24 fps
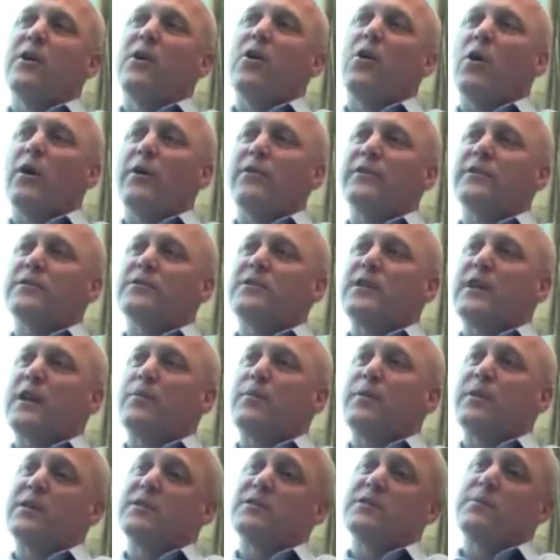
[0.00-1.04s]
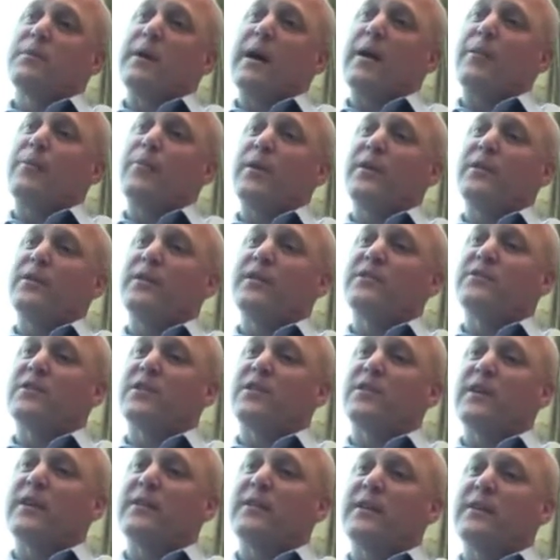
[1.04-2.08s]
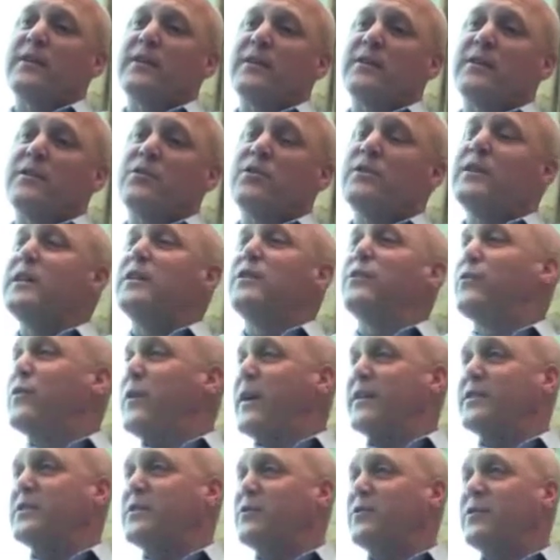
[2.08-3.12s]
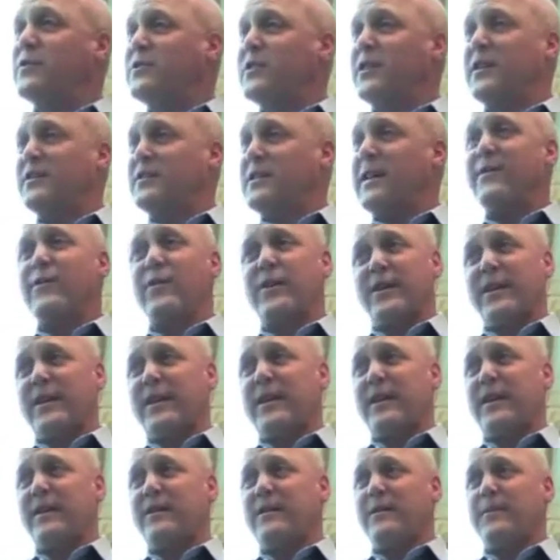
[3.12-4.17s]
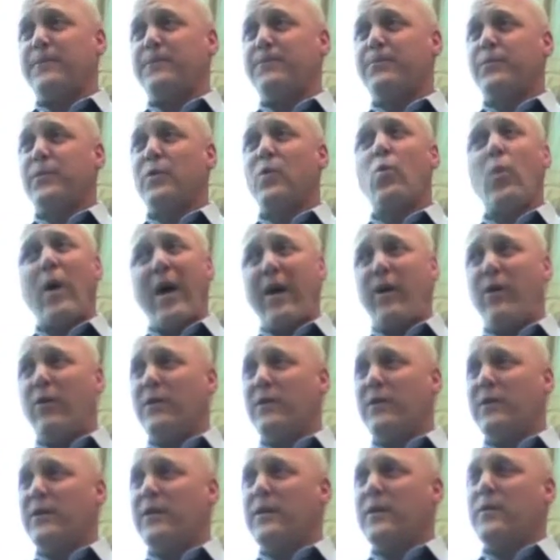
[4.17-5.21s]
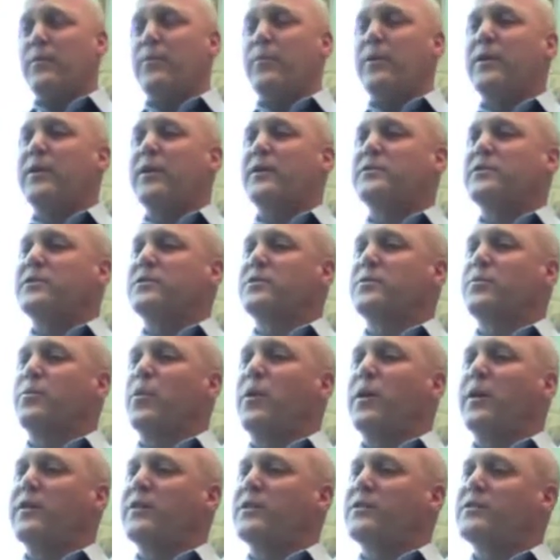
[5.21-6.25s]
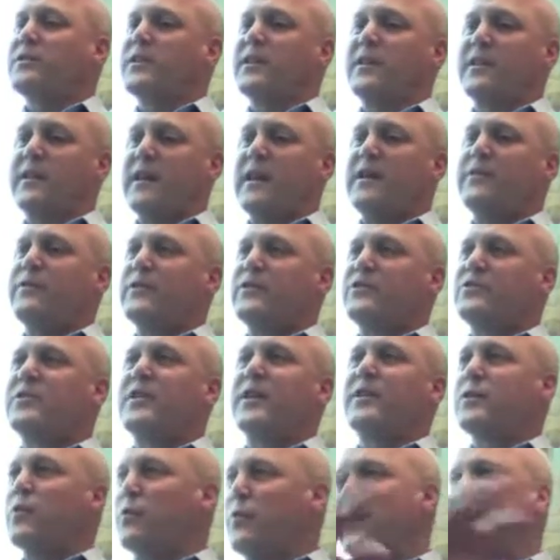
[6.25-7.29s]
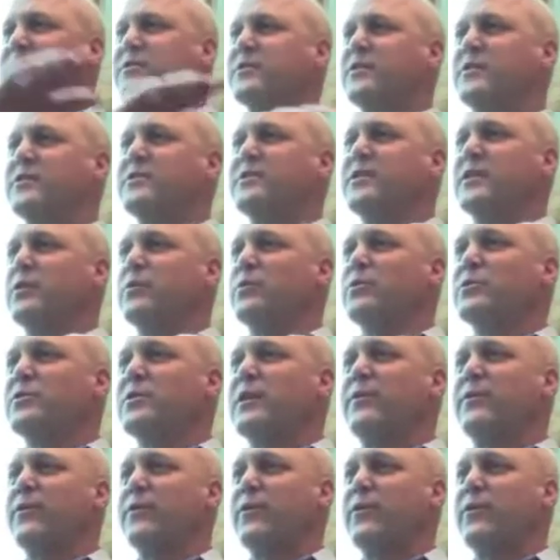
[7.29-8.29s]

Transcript: on this thing because, in my opinion, it's the thing that you need to fix if the city's ever going to get well, because it's a part of the city that if it's sick, the rest of the city will suffer